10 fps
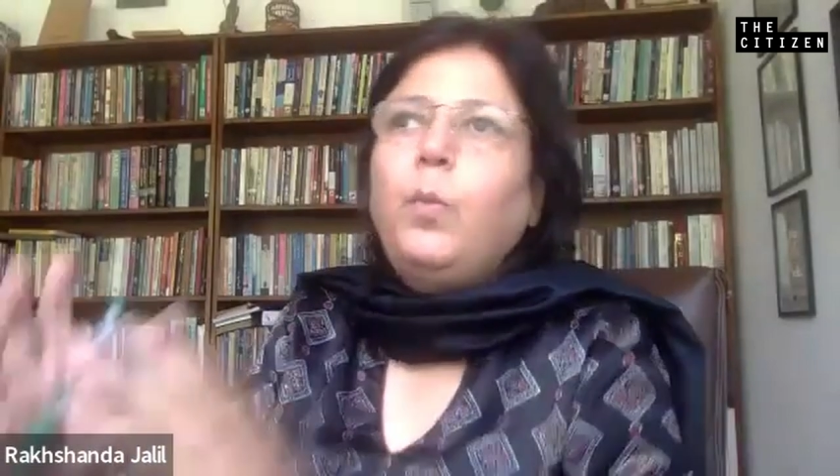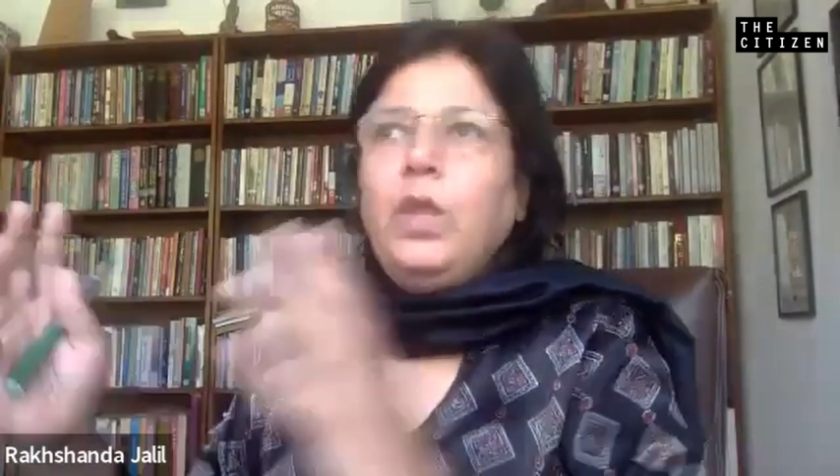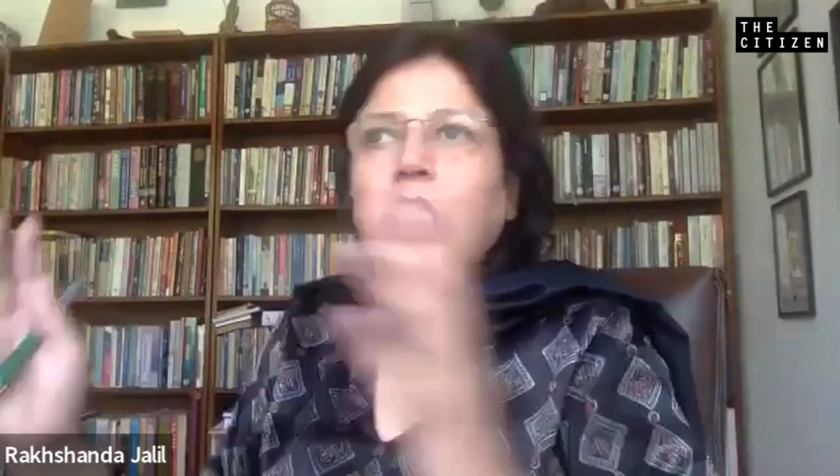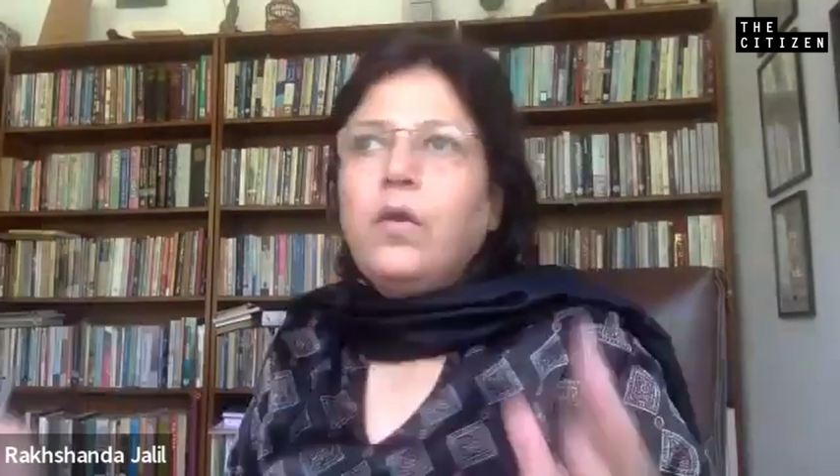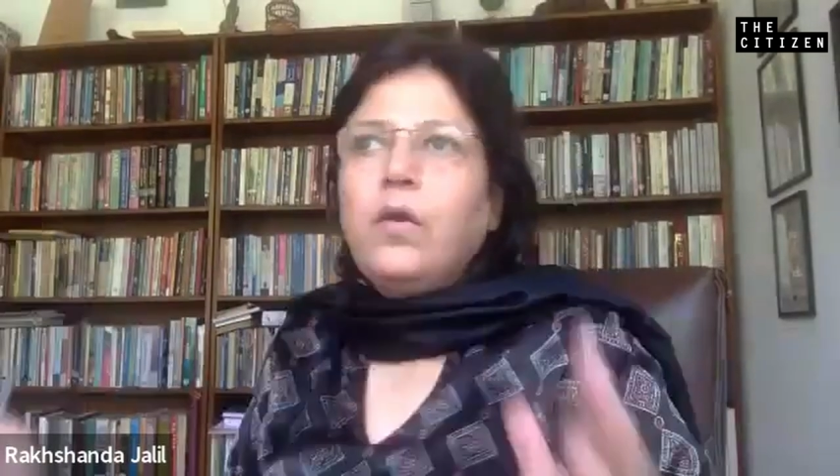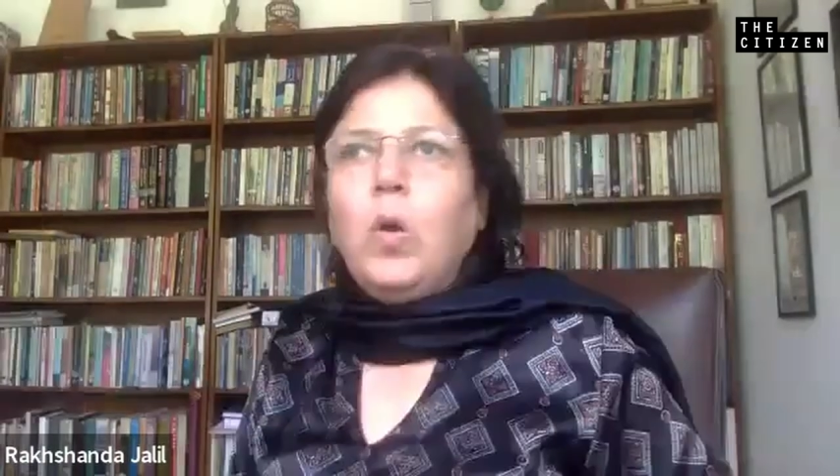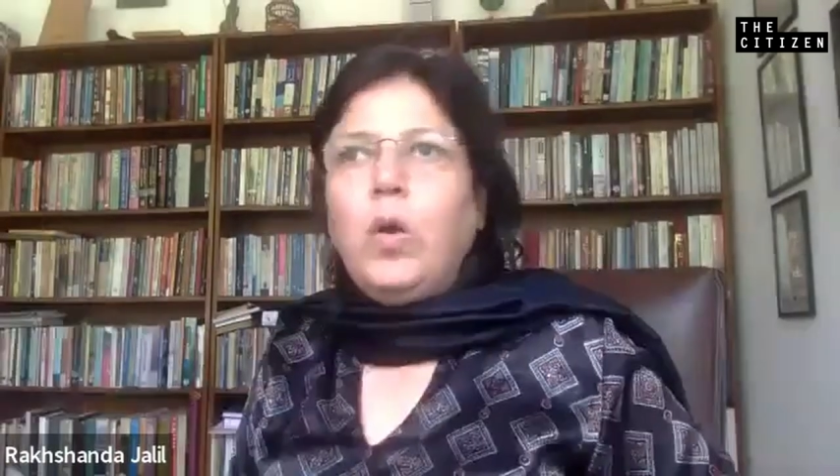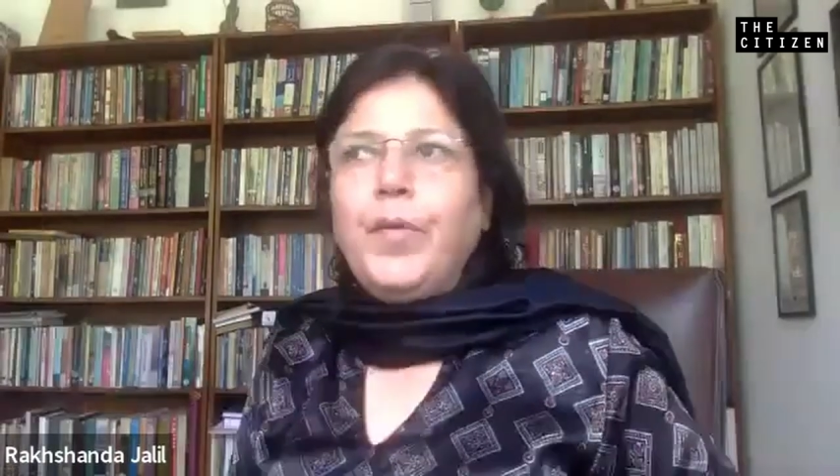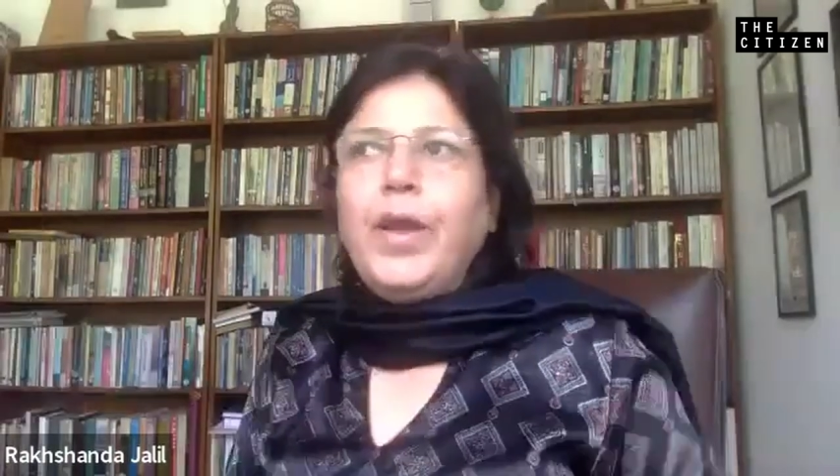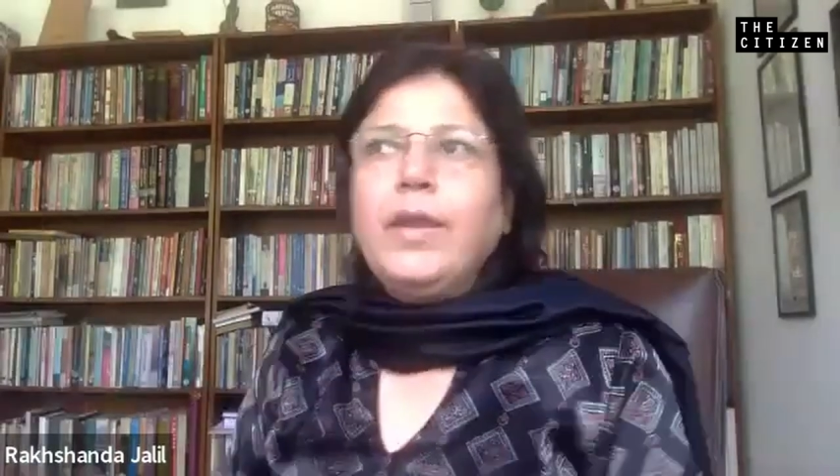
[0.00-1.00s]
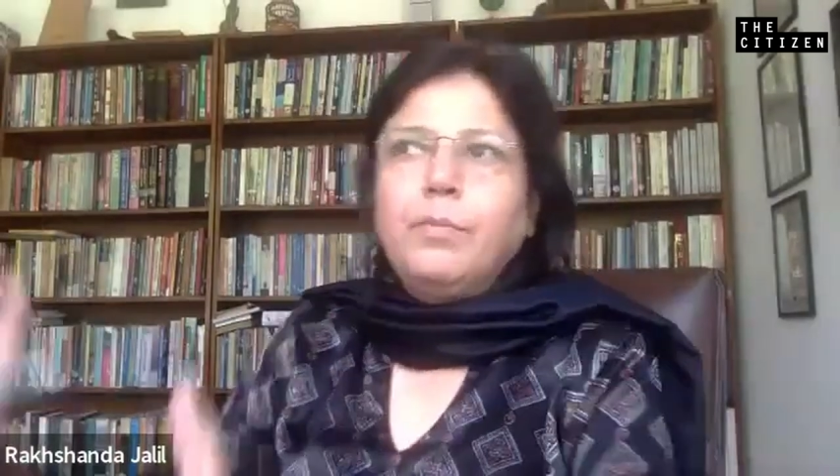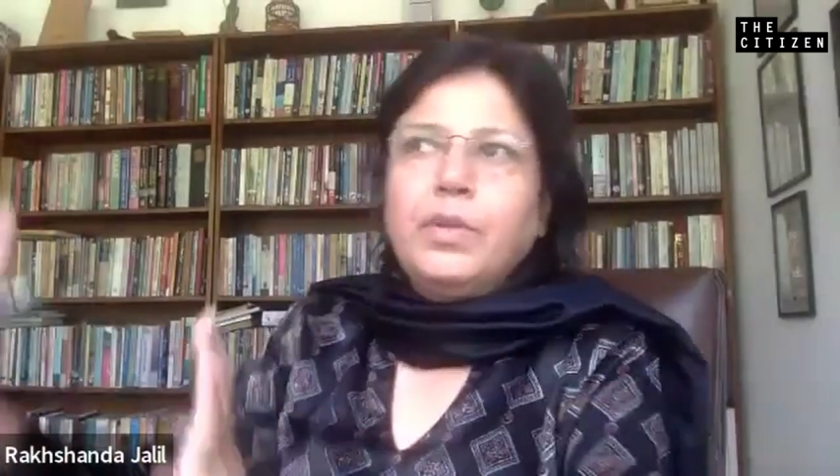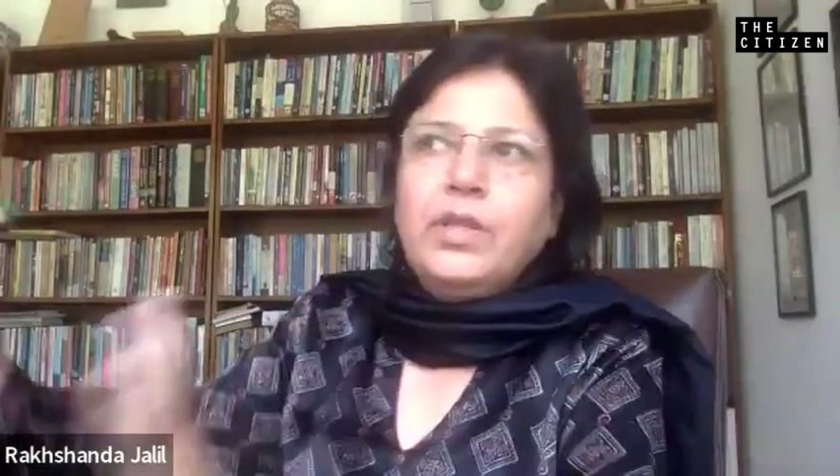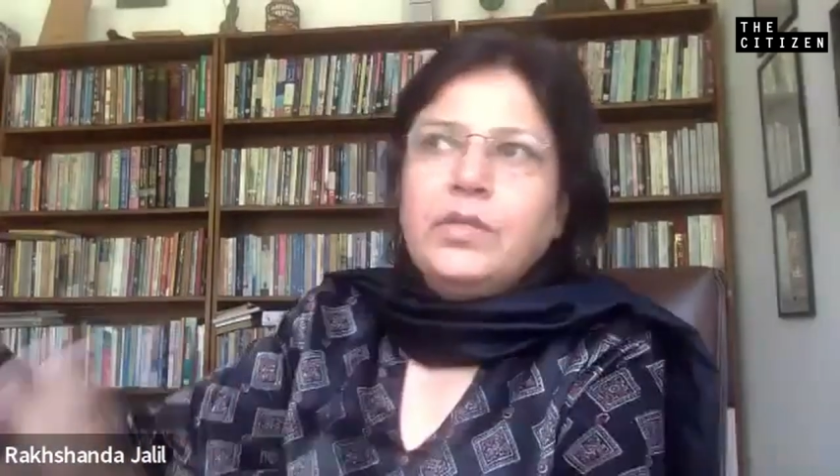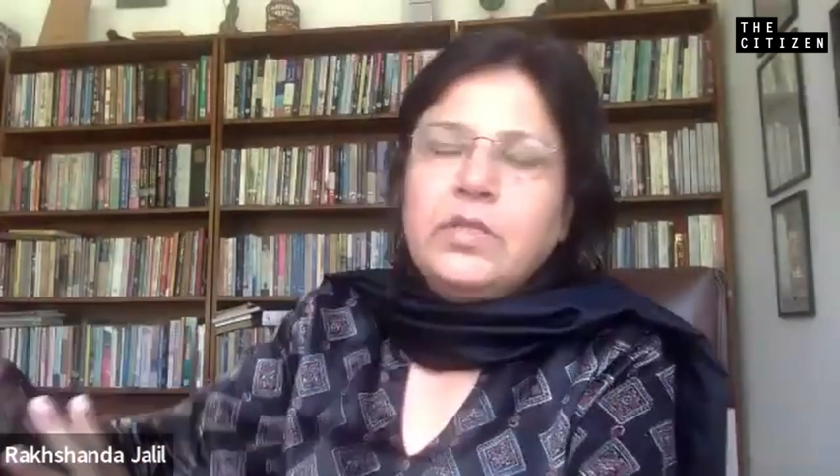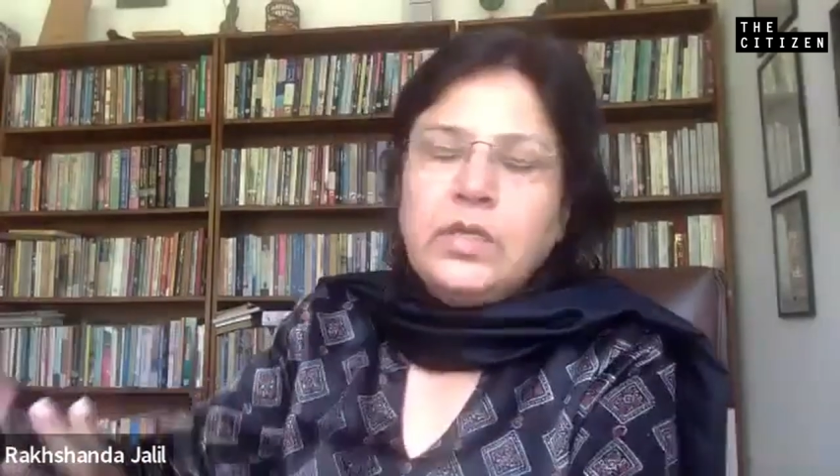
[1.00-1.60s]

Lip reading: we are all right, but there's a